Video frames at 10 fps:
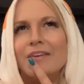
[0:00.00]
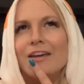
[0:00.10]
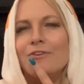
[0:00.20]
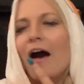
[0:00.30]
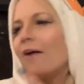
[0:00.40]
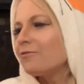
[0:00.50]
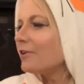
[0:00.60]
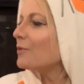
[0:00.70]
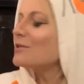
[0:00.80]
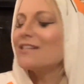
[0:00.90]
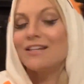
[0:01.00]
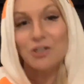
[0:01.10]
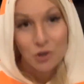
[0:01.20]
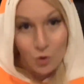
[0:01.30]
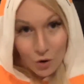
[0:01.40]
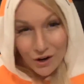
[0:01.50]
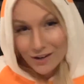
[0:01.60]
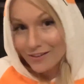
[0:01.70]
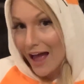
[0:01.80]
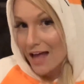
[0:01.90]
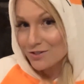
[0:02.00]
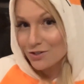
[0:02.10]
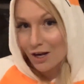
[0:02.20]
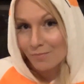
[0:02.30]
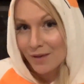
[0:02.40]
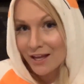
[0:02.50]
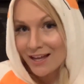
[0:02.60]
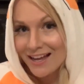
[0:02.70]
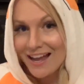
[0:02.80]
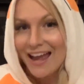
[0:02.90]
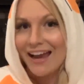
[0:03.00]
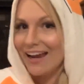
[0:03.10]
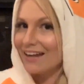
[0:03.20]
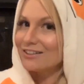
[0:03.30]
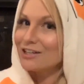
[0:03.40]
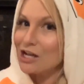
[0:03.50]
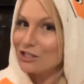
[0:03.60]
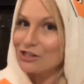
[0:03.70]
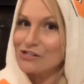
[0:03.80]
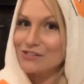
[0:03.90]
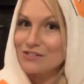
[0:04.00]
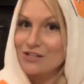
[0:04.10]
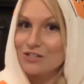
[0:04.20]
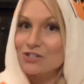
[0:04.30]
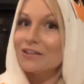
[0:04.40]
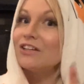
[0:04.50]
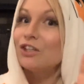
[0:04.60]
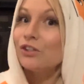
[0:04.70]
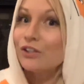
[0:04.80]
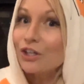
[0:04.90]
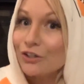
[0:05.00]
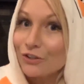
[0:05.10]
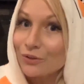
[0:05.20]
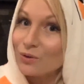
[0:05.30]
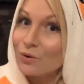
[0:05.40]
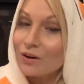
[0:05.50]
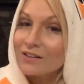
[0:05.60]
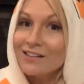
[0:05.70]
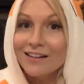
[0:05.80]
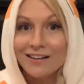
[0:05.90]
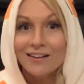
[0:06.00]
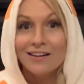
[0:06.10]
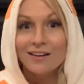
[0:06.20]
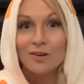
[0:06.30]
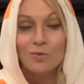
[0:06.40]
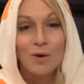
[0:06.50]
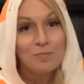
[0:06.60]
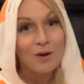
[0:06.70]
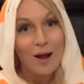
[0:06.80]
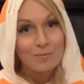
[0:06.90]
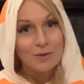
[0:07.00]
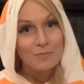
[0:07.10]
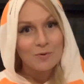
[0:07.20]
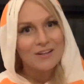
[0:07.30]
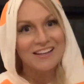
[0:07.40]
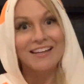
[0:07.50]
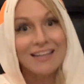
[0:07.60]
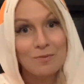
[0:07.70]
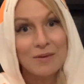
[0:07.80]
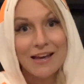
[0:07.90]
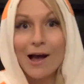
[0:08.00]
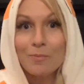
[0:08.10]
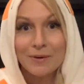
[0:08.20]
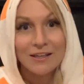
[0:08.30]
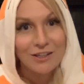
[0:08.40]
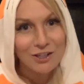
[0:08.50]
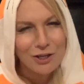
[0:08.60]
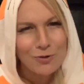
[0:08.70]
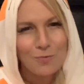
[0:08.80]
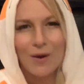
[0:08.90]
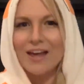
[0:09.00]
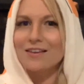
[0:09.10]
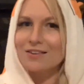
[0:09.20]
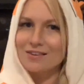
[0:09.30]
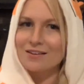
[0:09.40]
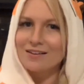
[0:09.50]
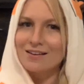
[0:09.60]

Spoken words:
if Humphrey was in your classroom and could listen to you, what problem would he be helping you with?